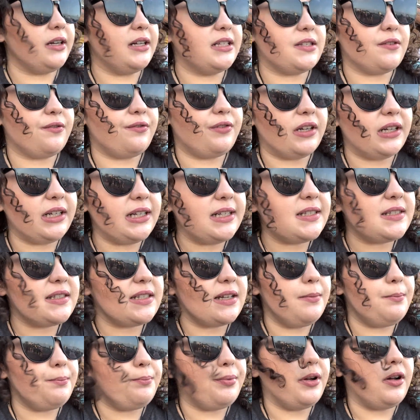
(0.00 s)
It's very
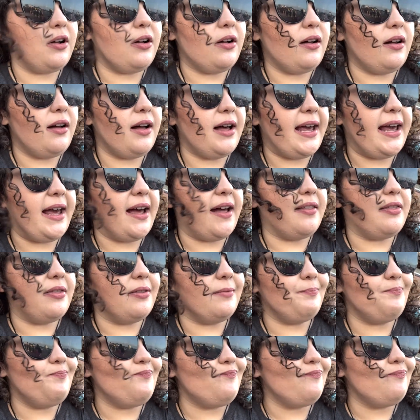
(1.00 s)
simple,
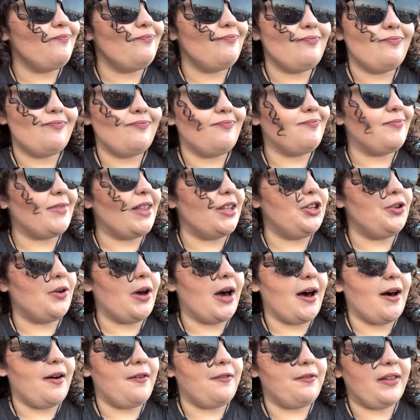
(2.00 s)
and then you
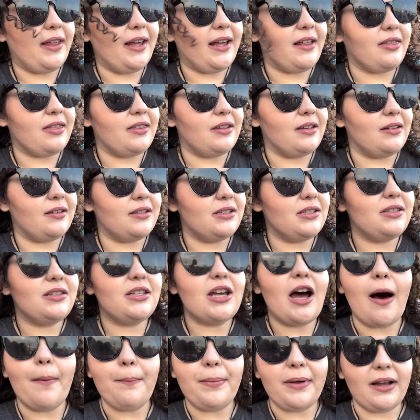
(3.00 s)
have like the
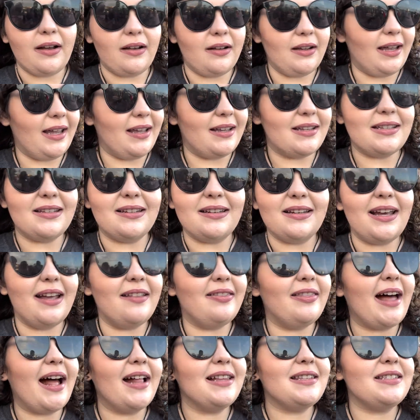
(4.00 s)
topping,
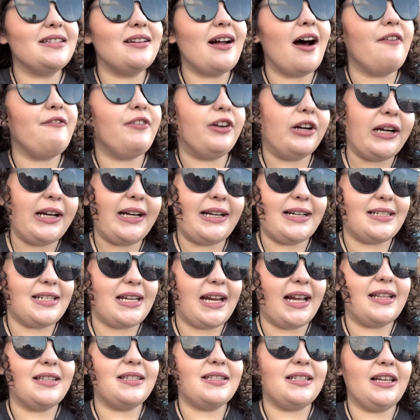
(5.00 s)
and that's not very
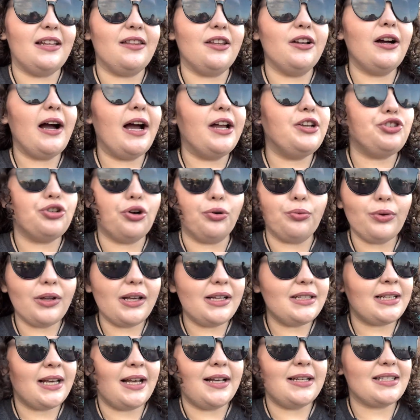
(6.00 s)
intense either. I don't
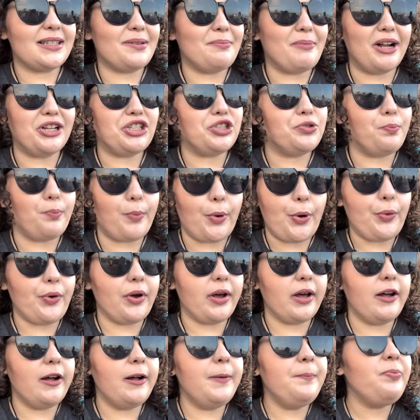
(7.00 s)
really taste much
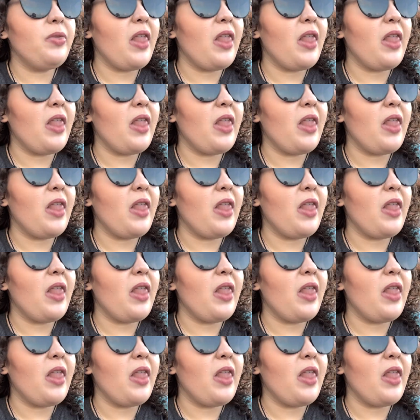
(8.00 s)
mocha.